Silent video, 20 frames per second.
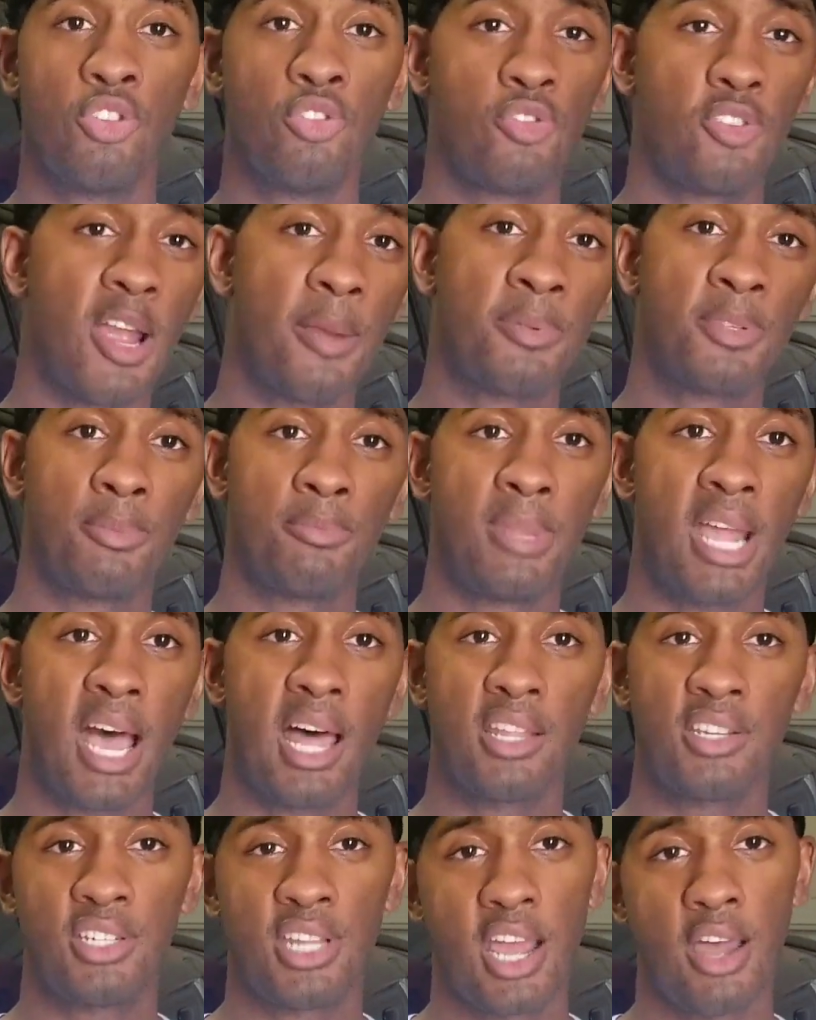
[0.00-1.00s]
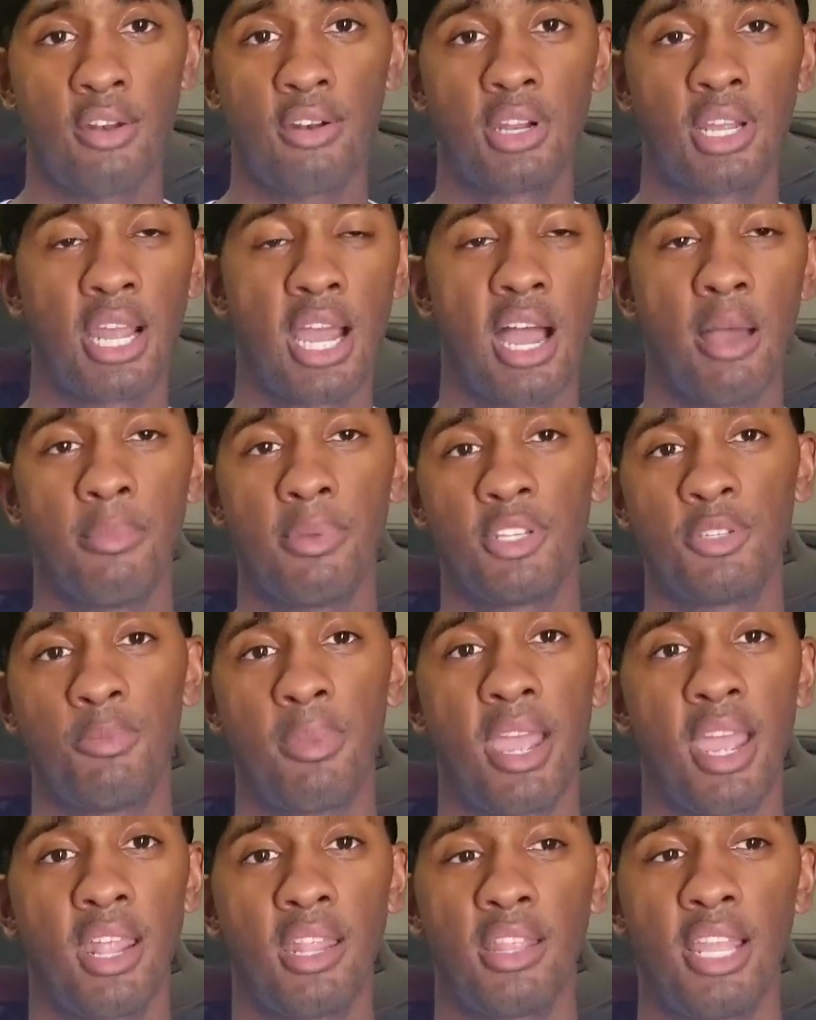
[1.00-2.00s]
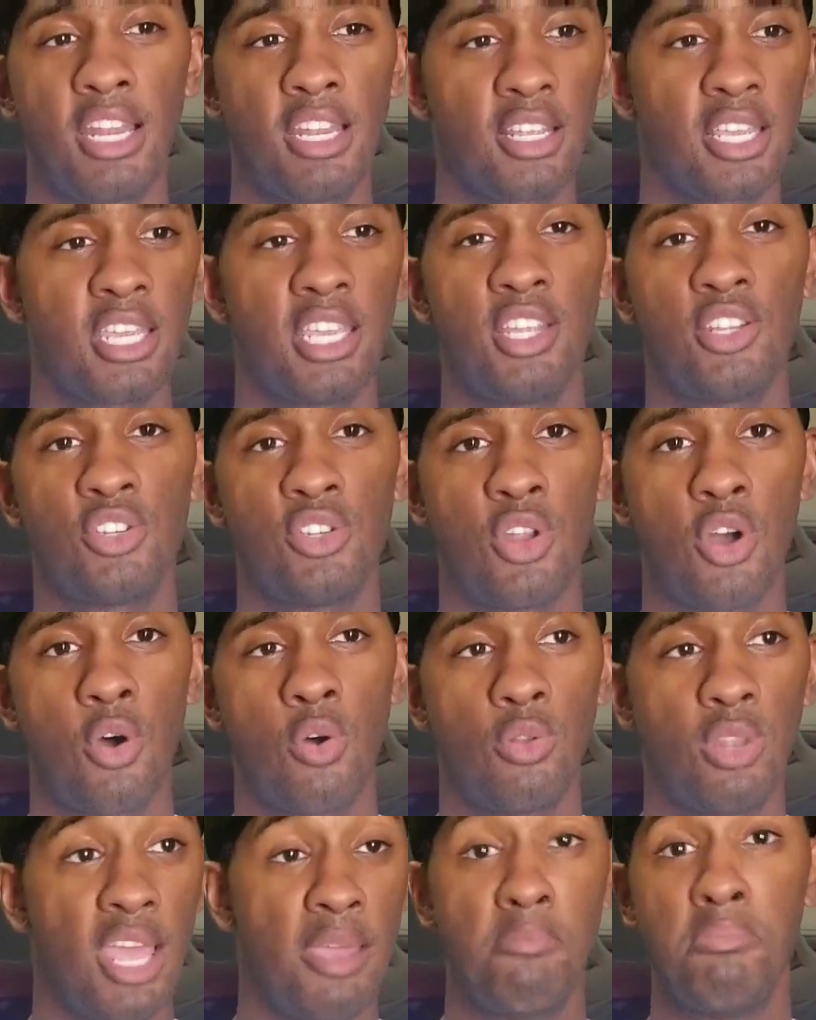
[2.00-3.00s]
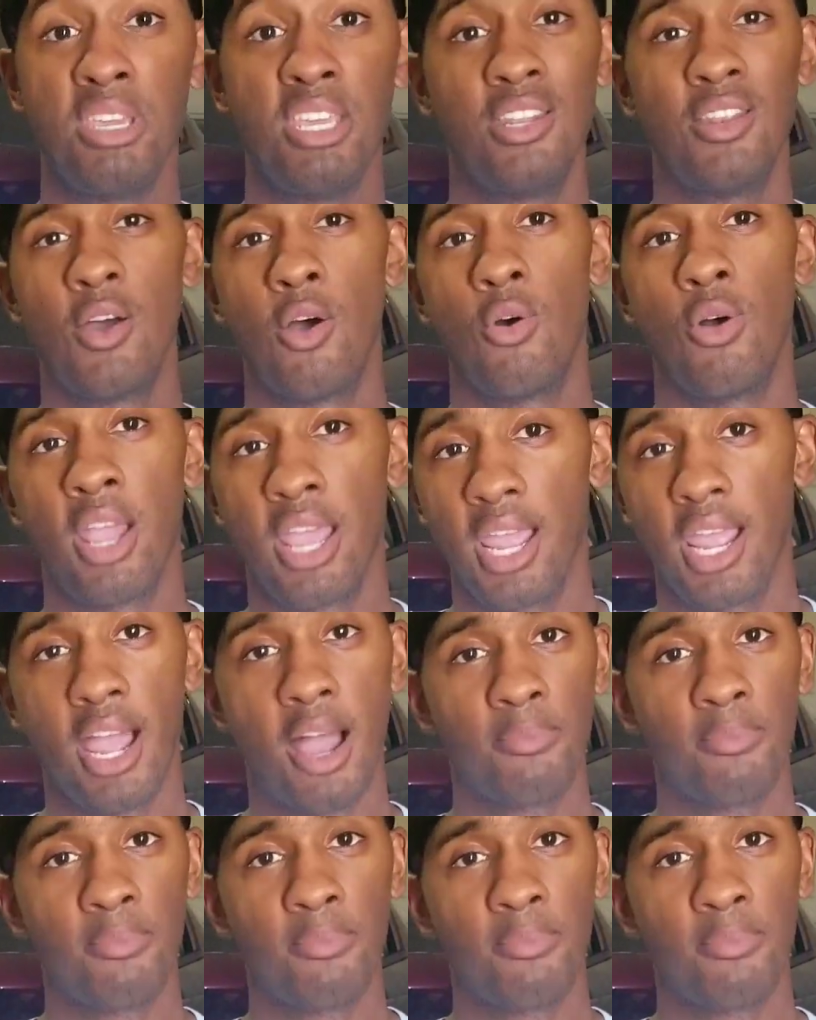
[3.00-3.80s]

Drop some knowledge down in the comments, man. Let the kids know, let me know, hey, I